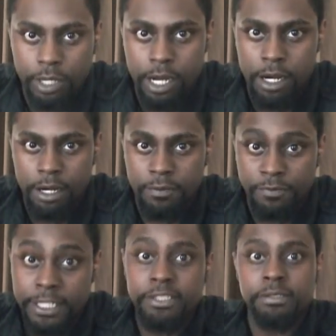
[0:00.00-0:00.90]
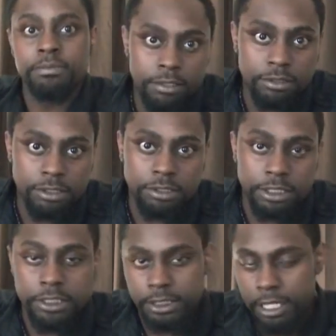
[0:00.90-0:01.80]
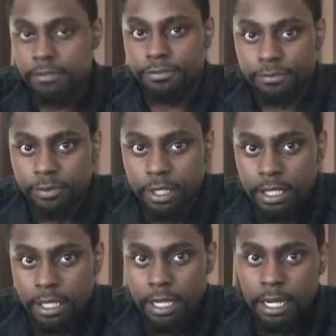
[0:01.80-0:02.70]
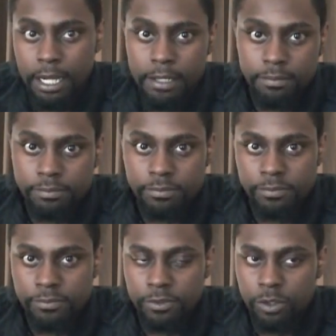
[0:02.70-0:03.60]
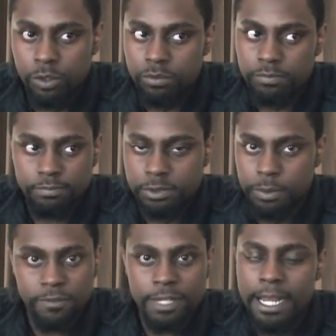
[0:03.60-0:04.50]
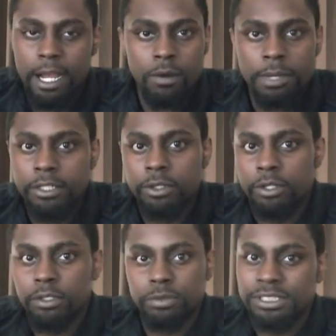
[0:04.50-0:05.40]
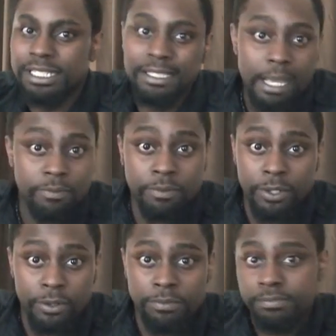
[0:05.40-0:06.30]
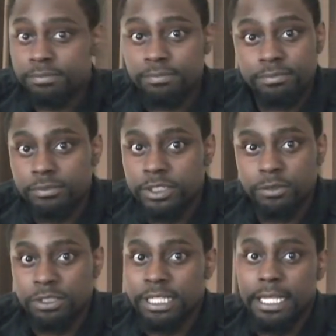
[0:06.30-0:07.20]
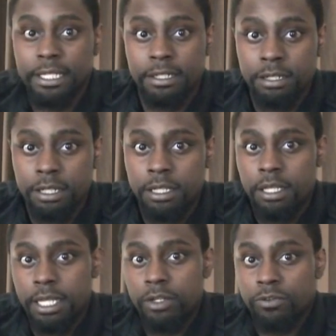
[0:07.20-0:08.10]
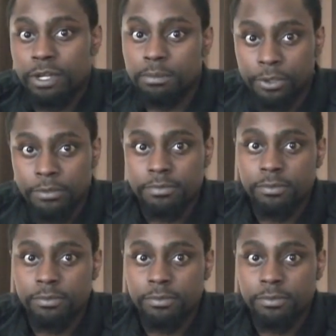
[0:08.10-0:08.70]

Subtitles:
are victims to DCF. To be flat out, my daughter was kidnapped from the home. She was taken in November